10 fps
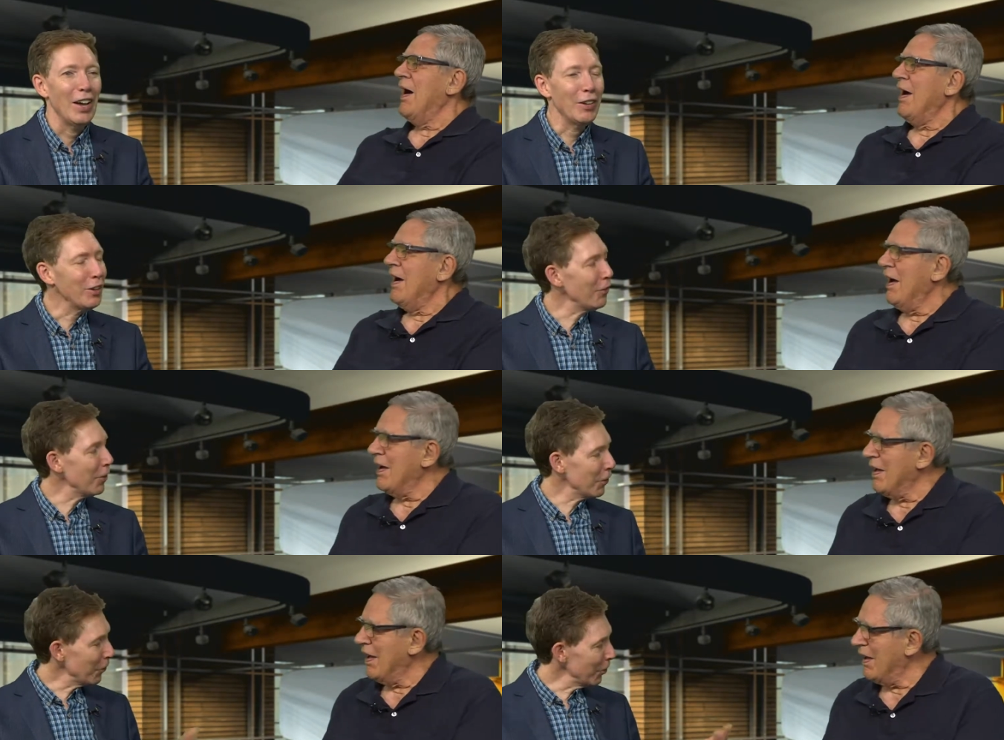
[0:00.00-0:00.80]
Speaker 1: it's the
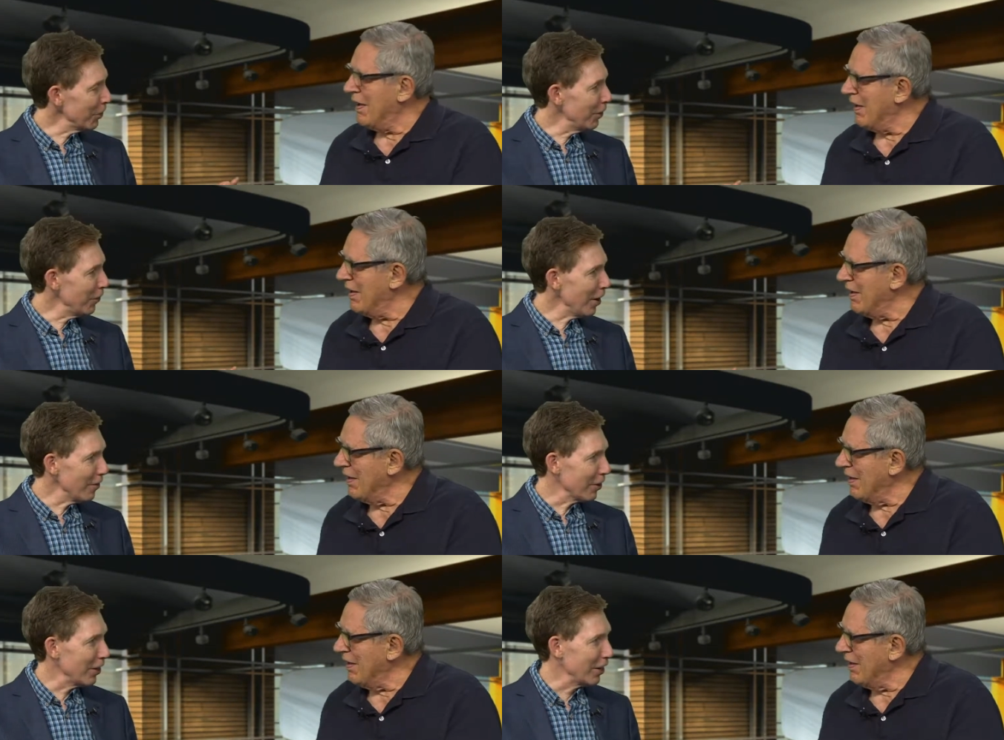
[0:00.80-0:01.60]
first, first thing for
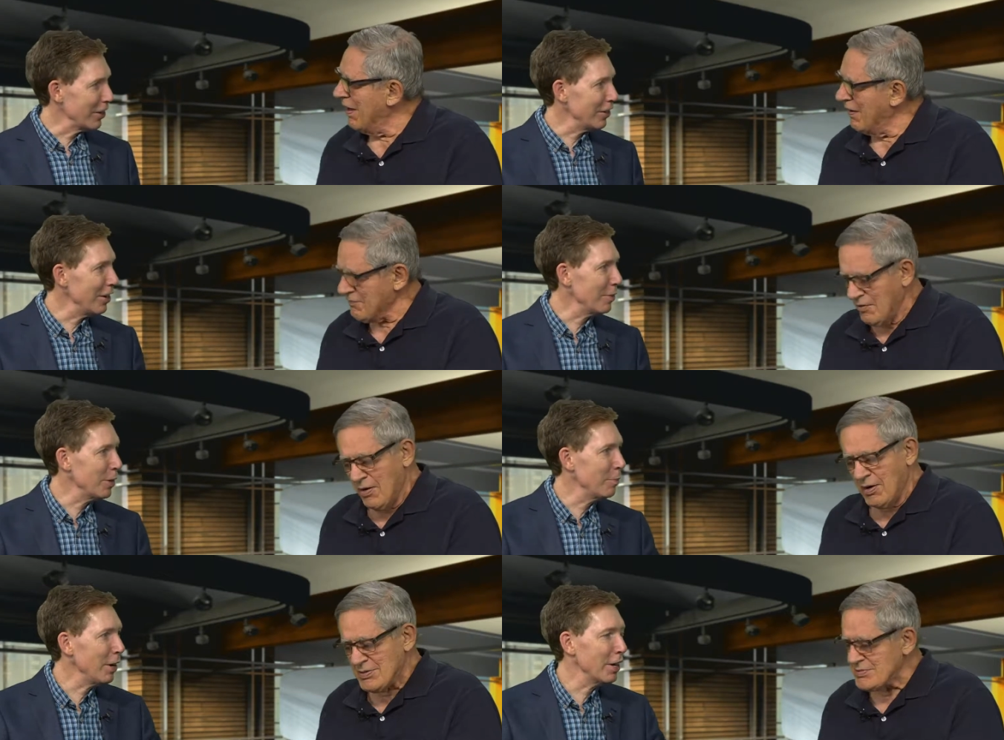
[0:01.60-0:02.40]
everything, isn't of it?
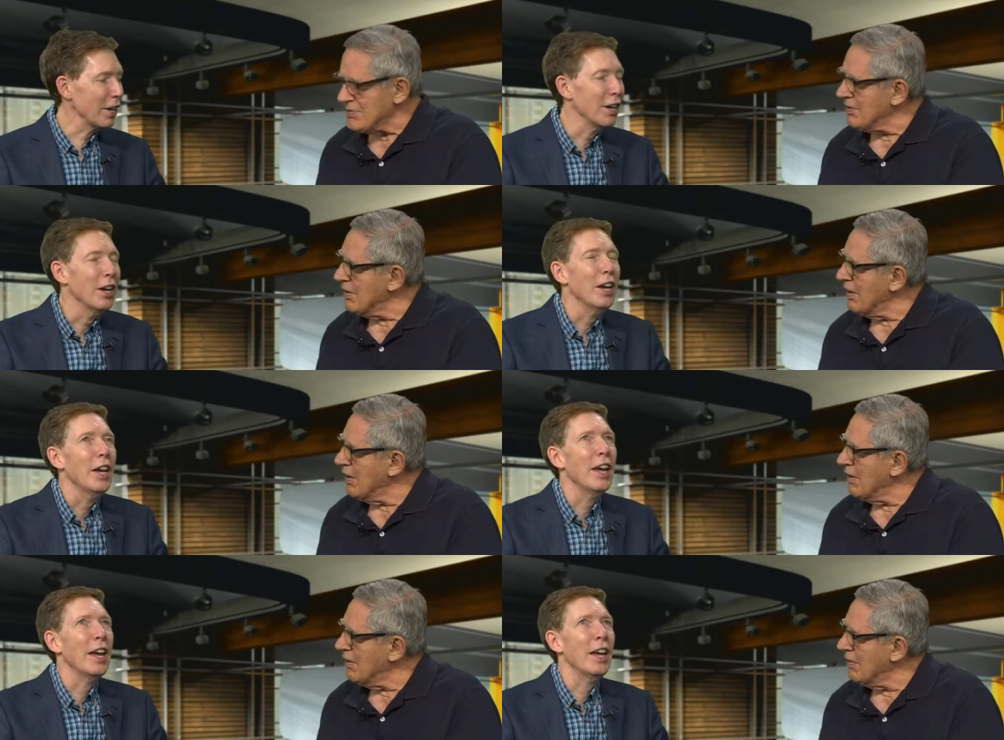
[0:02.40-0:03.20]
Course. It's money.
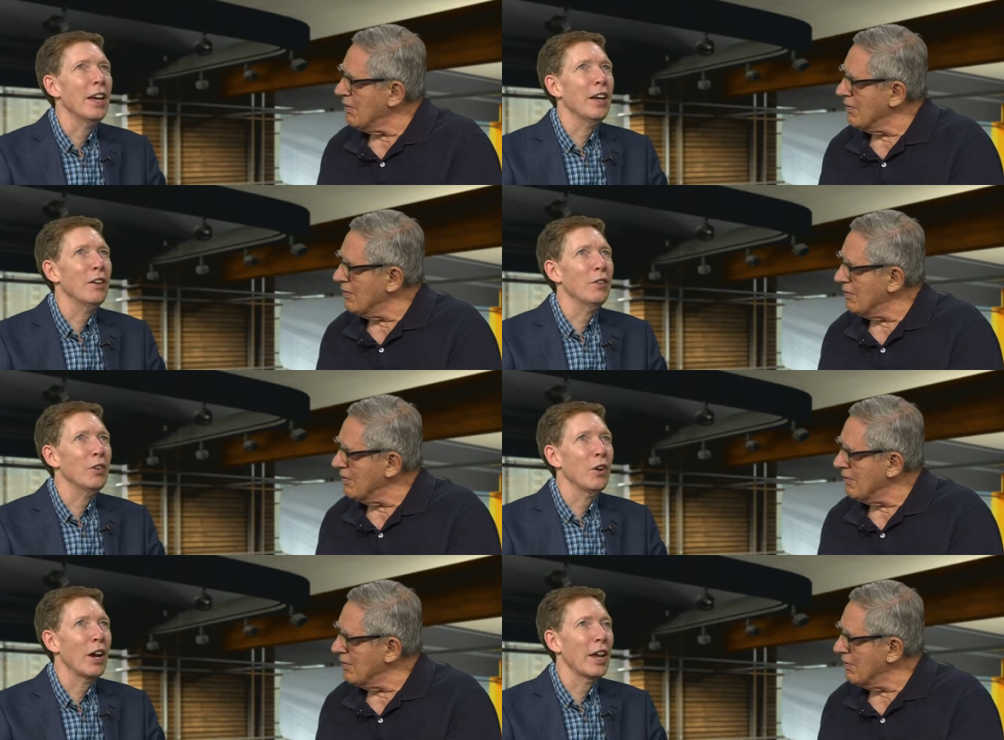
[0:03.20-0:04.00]

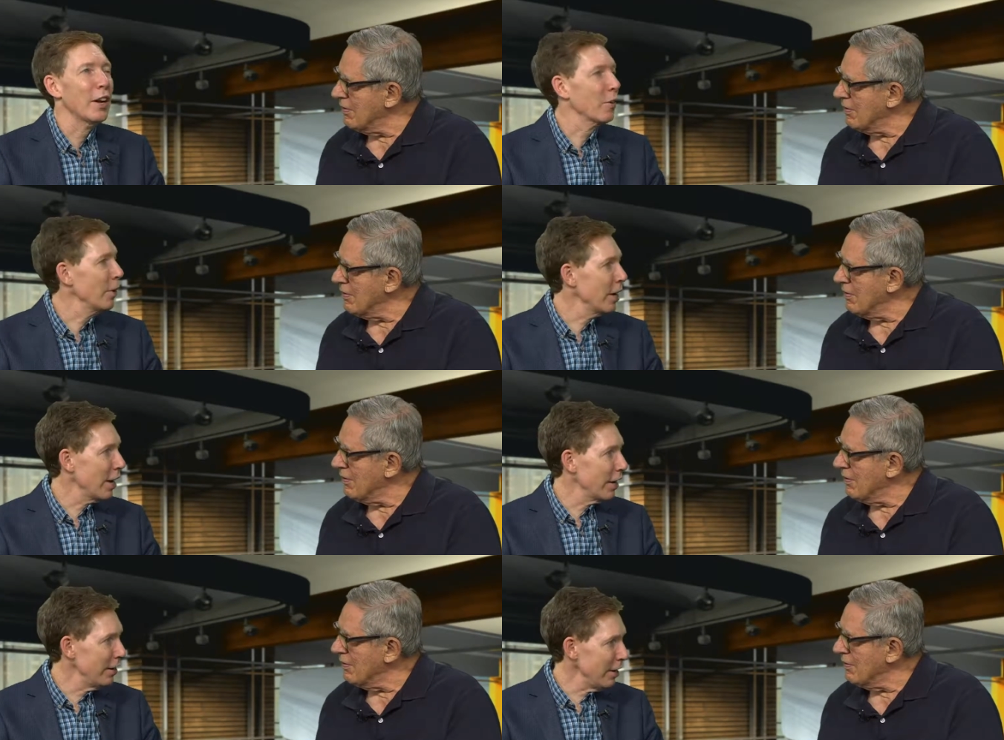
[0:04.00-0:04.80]
And I had a great
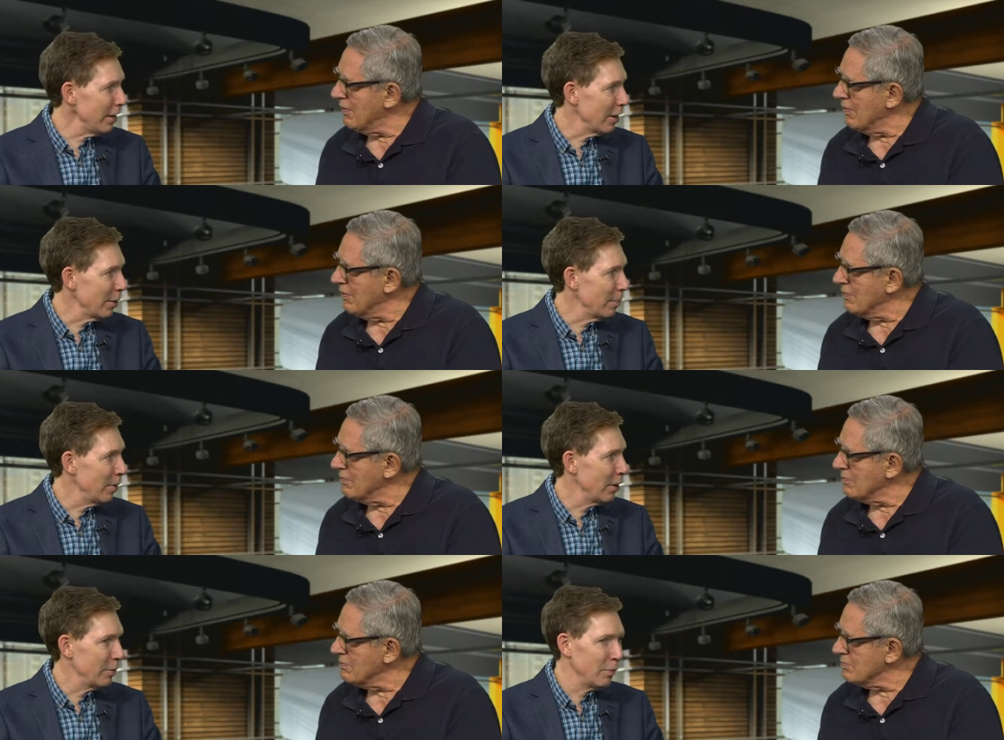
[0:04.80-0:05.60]
idea,
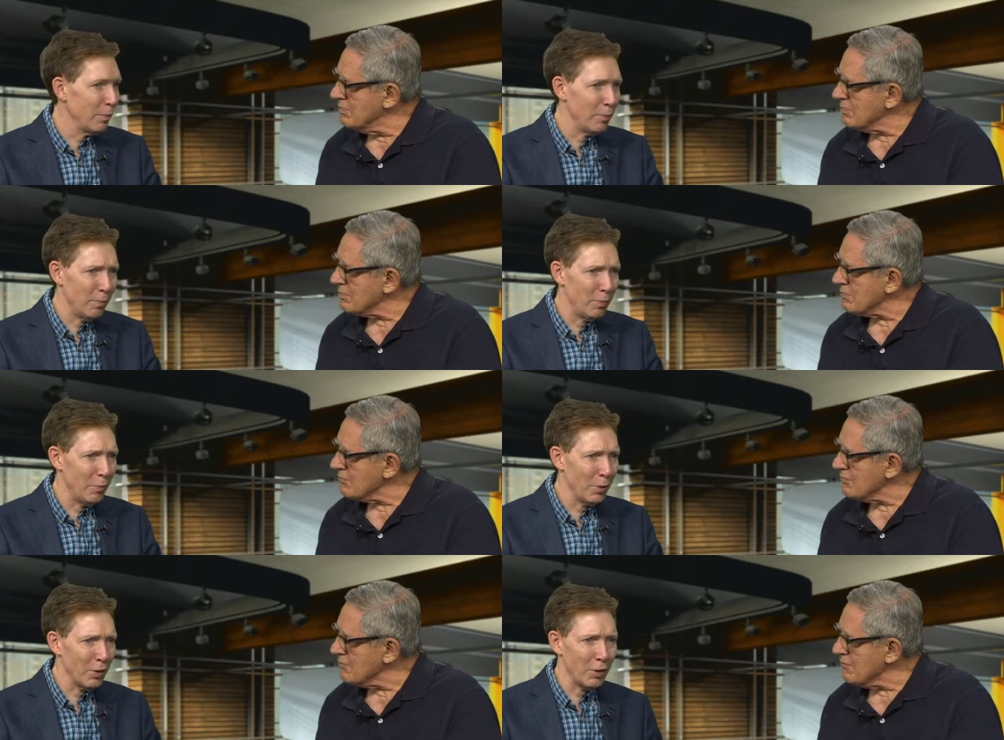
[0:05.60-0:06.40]
but
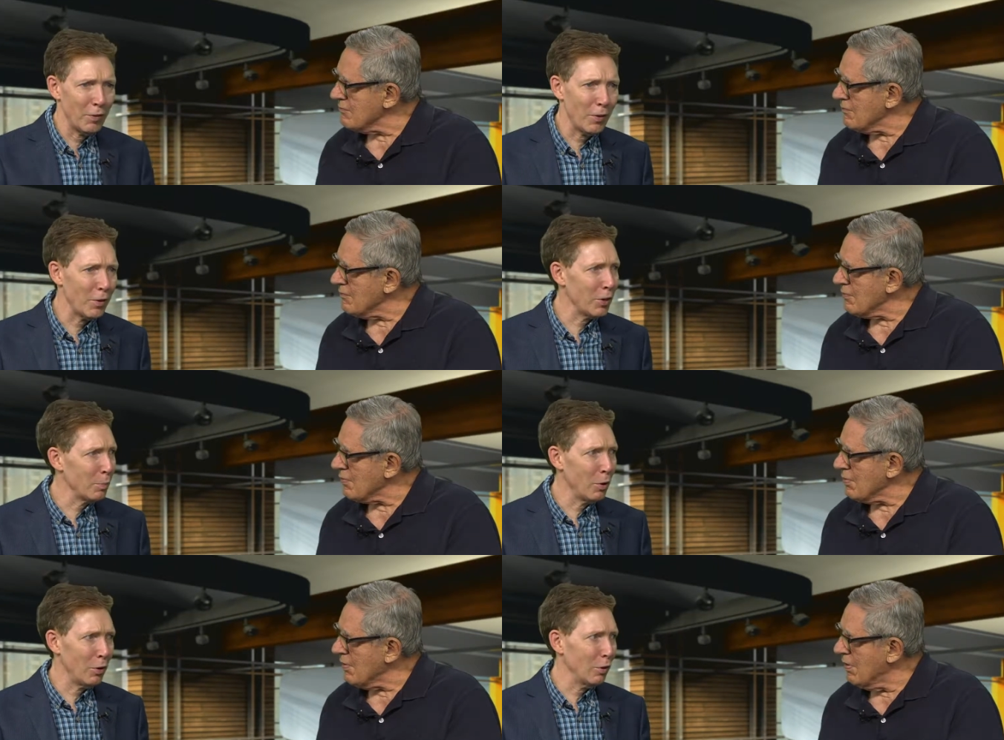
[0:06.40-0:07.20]
we're a very
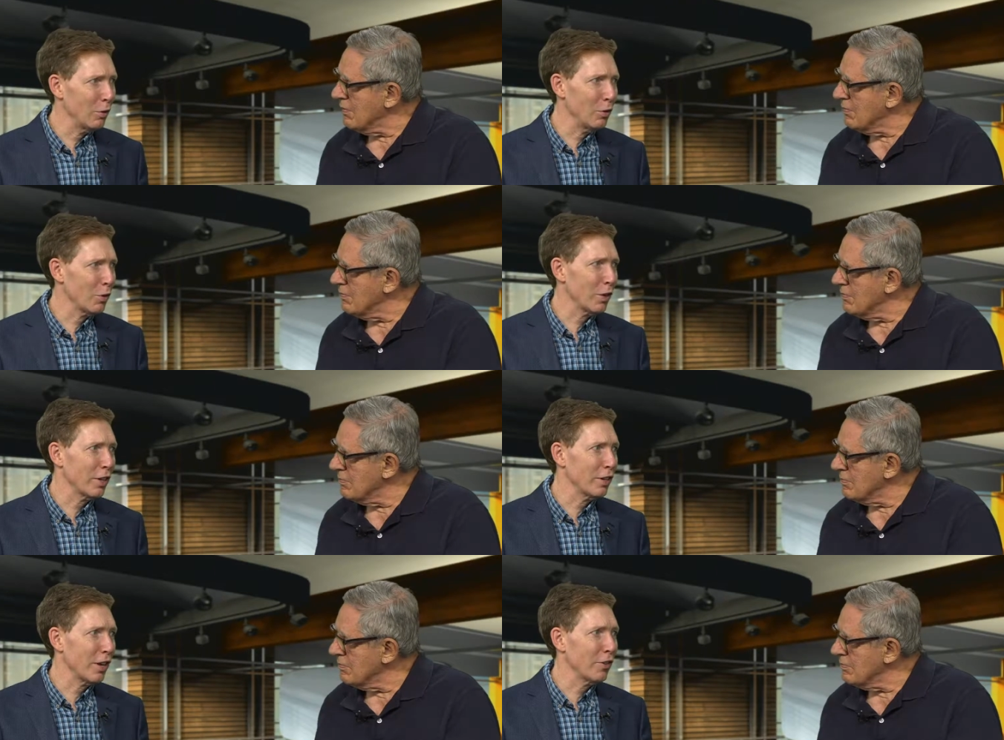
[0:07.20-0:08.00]
small news
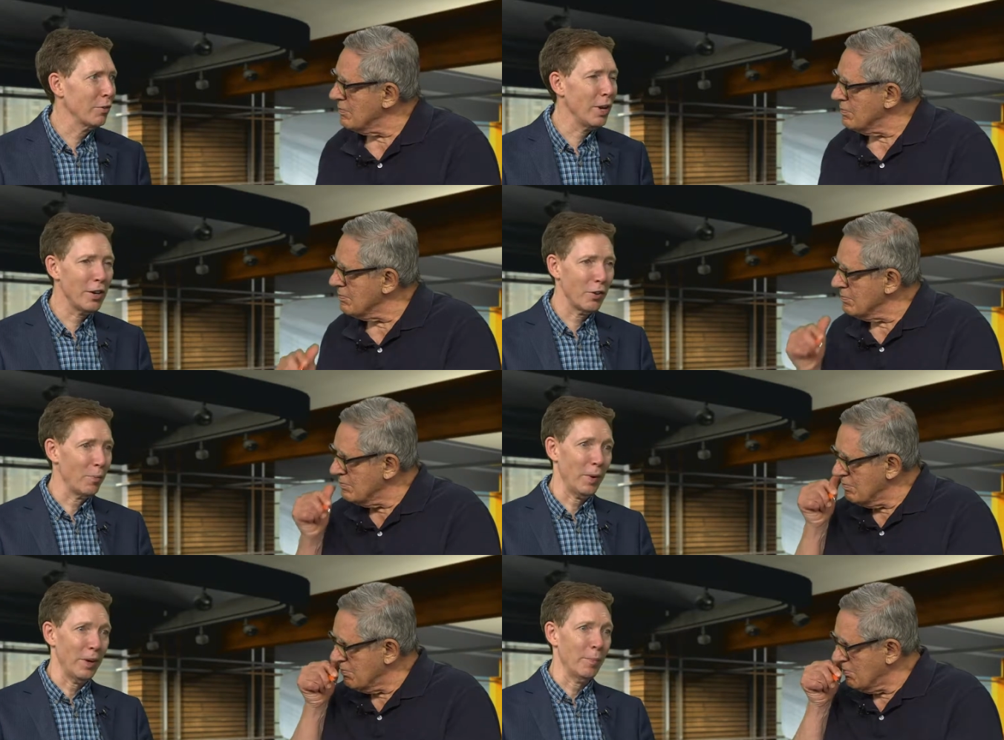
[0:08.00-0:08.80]
organization. We had no
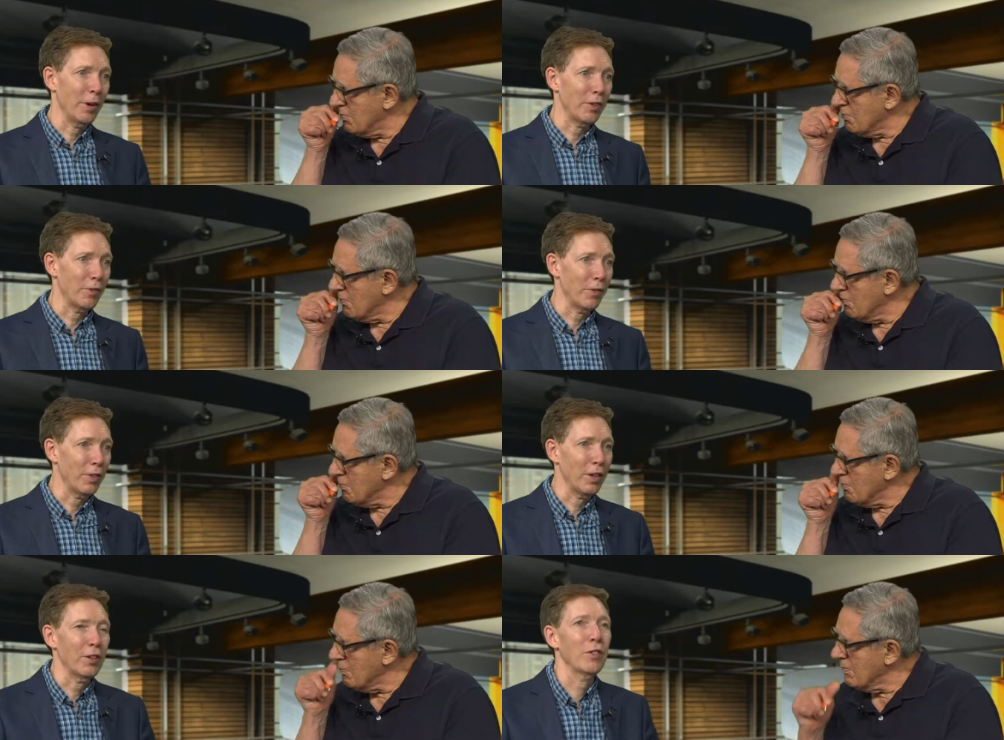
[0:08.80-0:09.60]
bu budget for
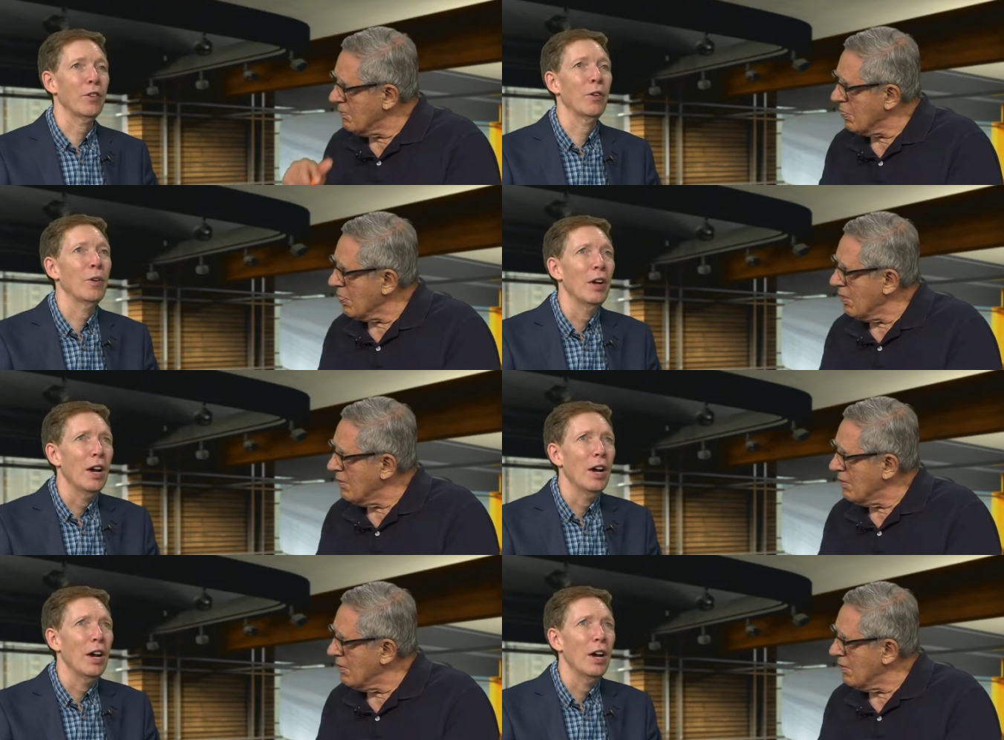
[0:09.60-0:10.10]
this. So